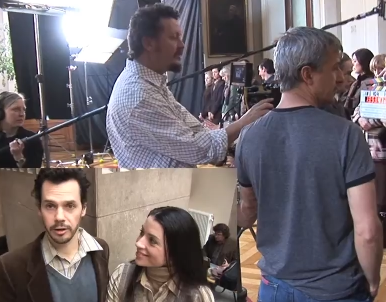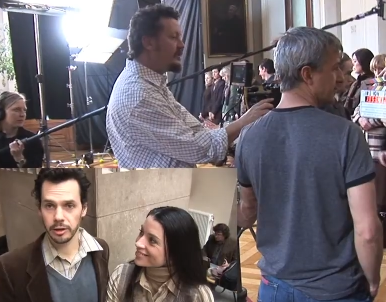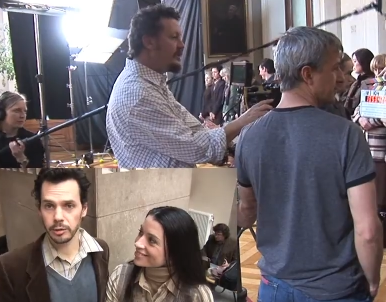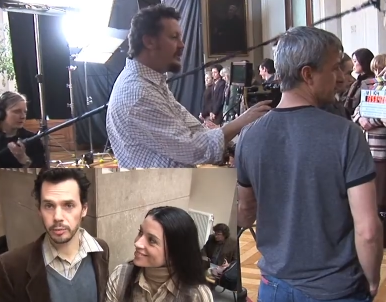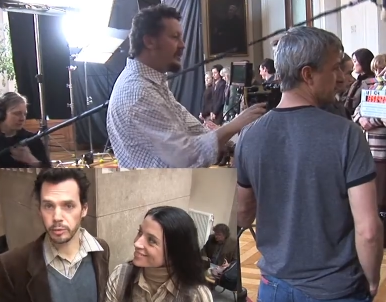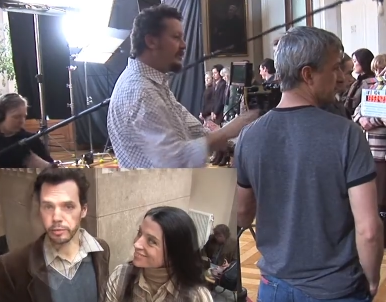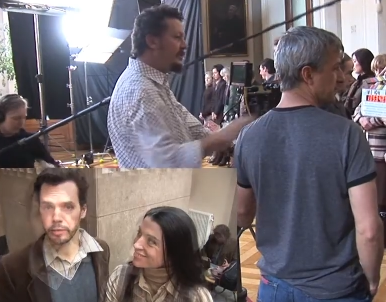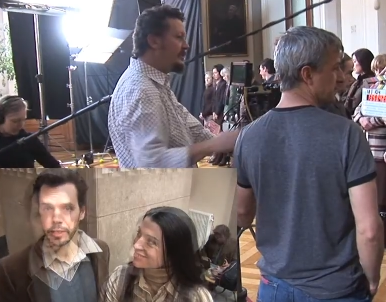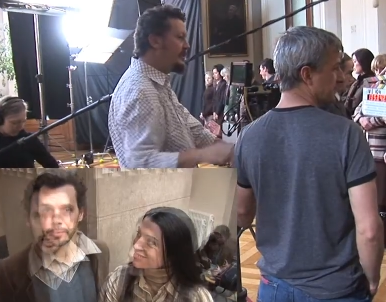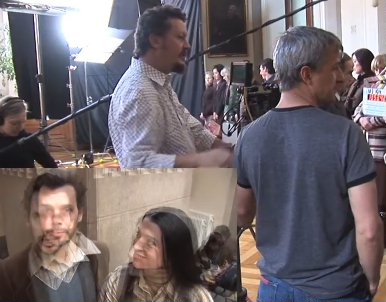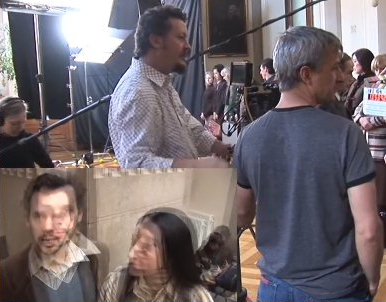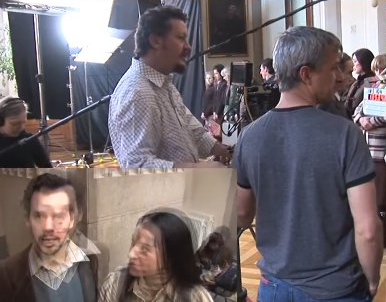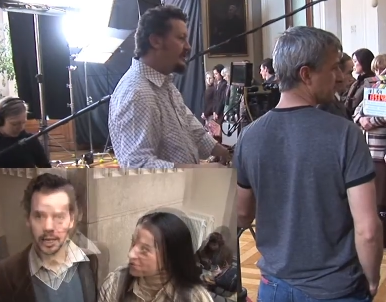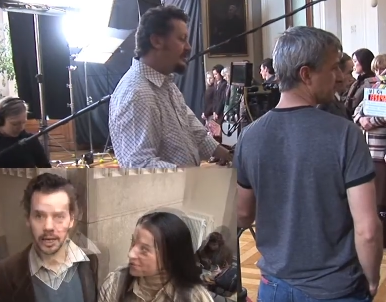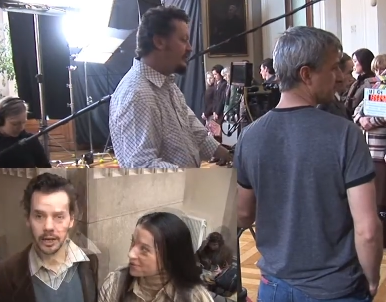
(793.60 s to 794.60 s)
Speaker 1: in the movie.
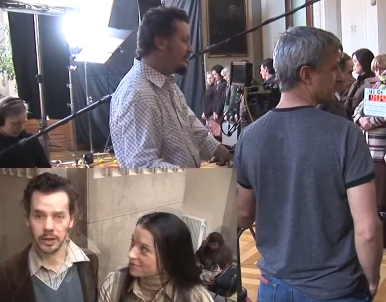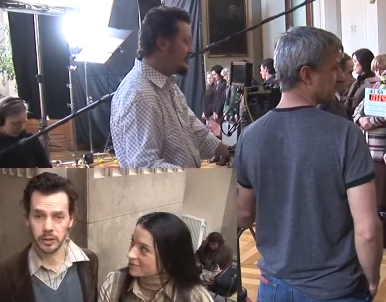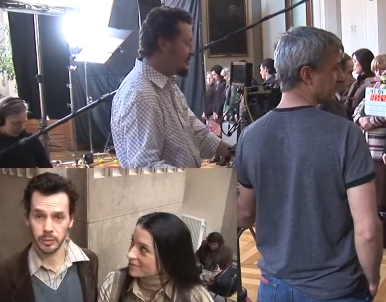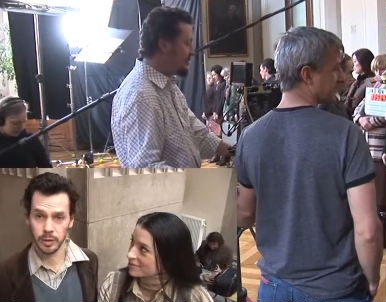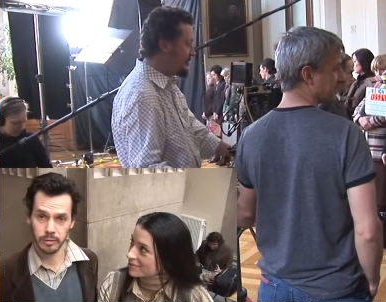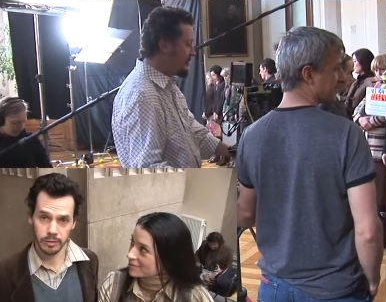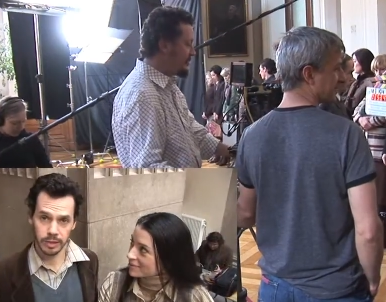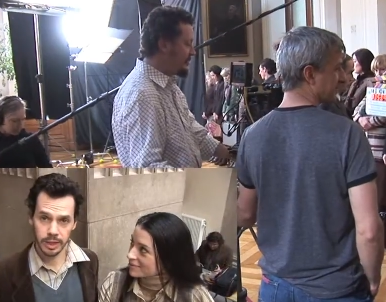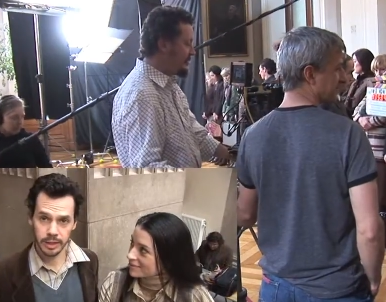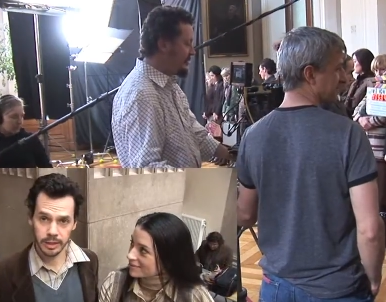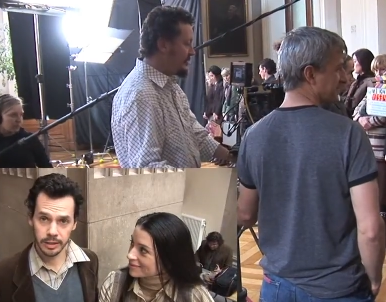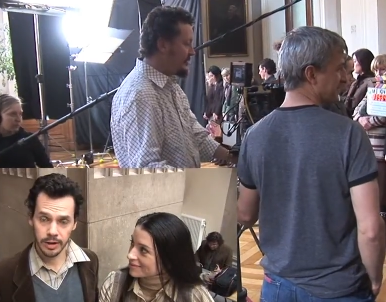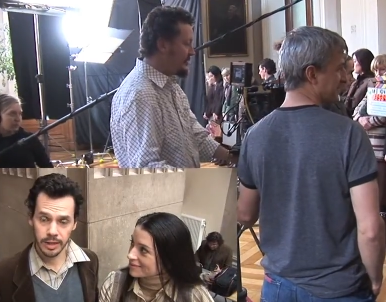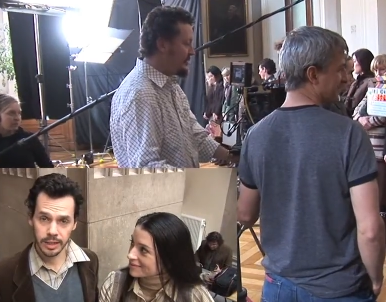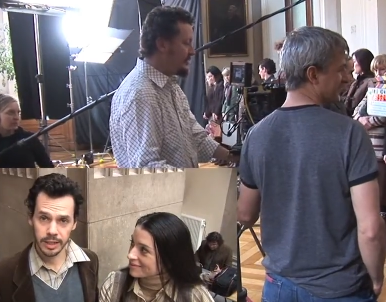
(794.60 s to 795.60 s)
Uh, it's been really
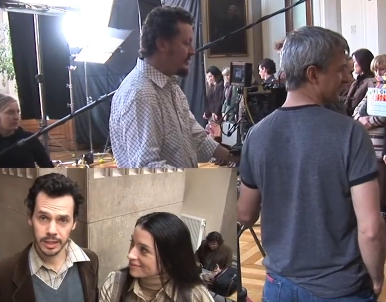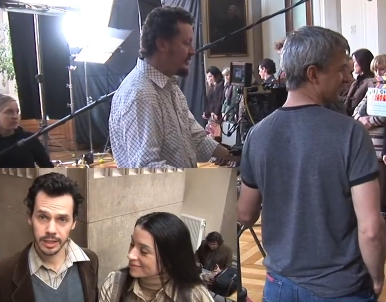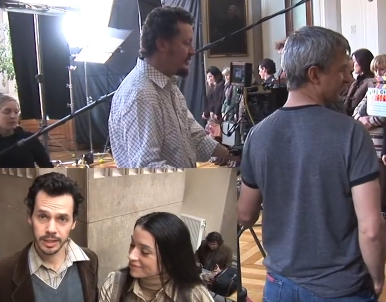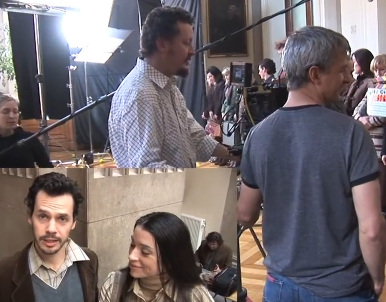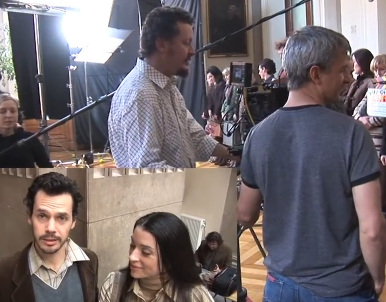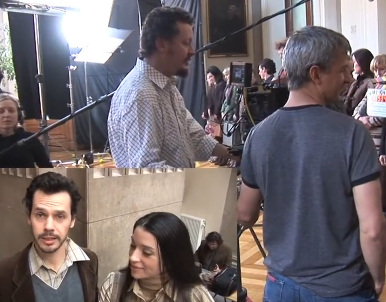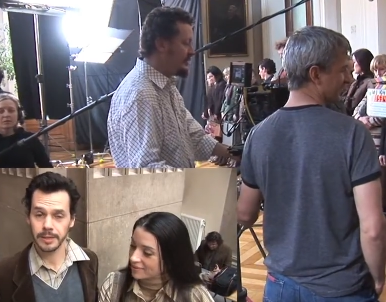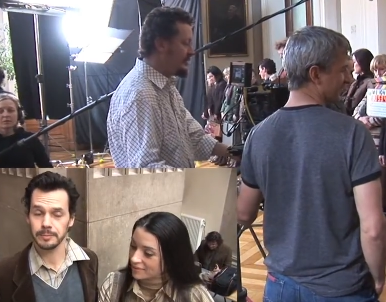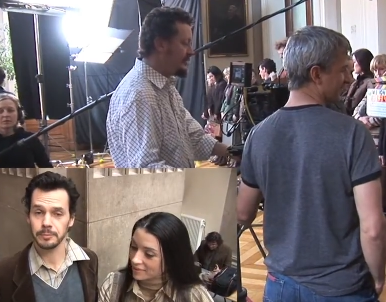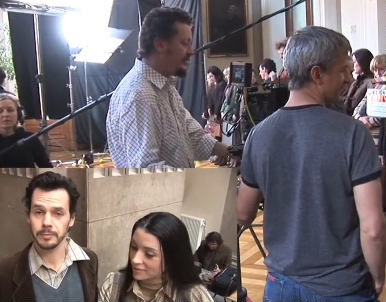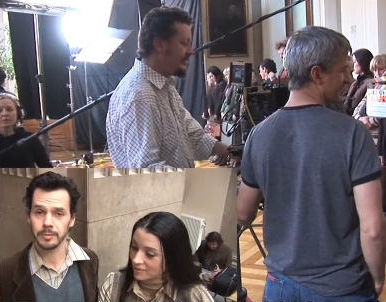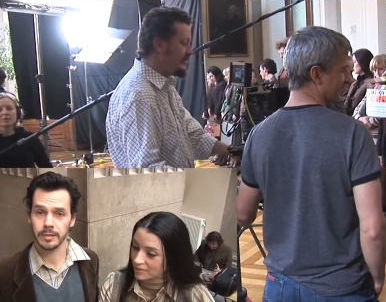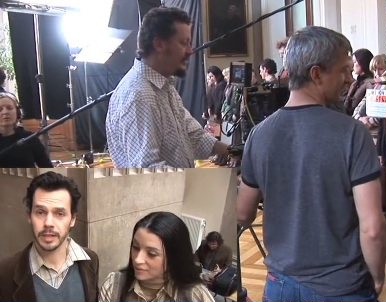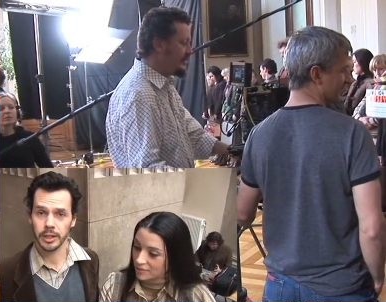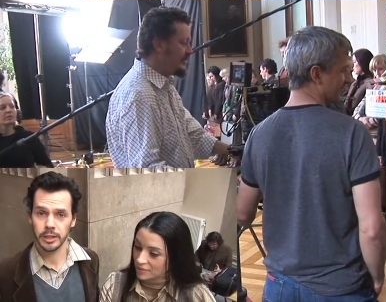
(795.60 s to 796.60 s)
interesting and uh,
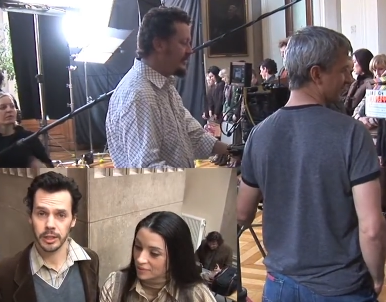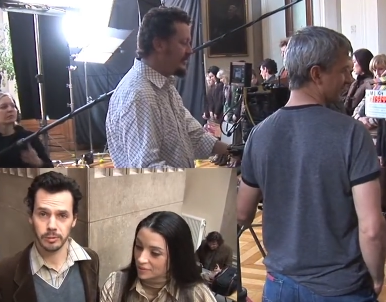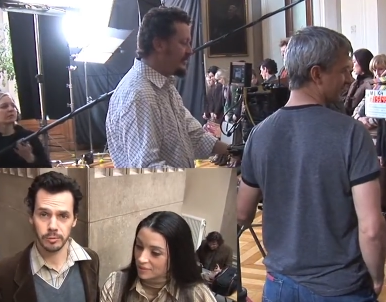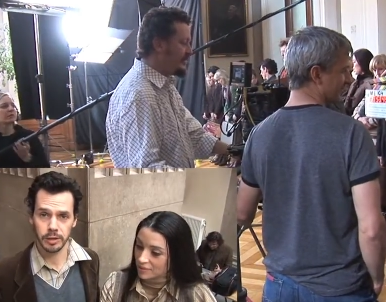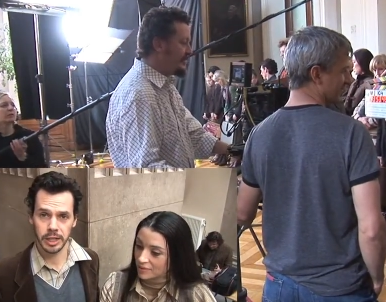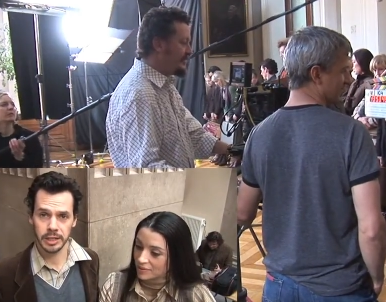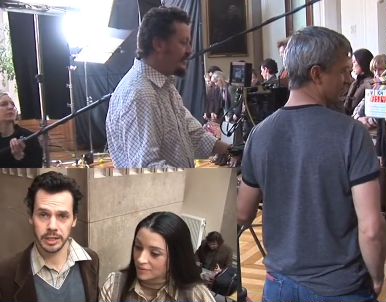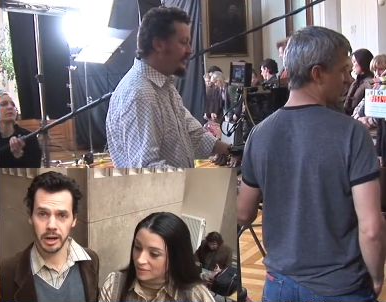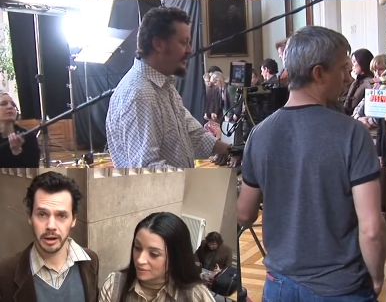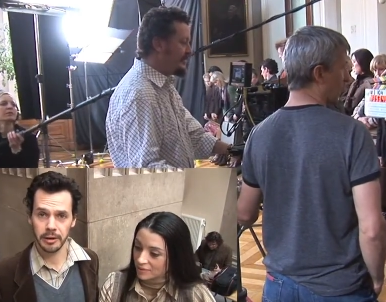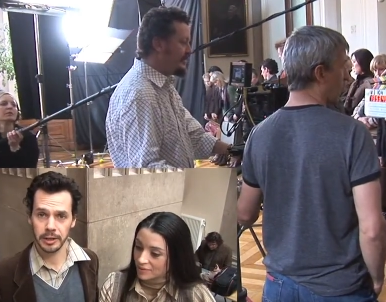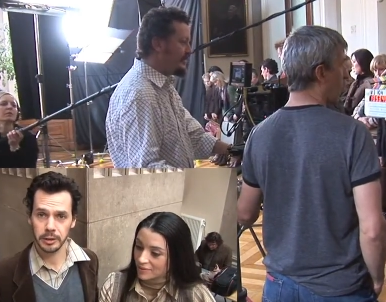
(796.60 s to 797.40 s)
actually really tiring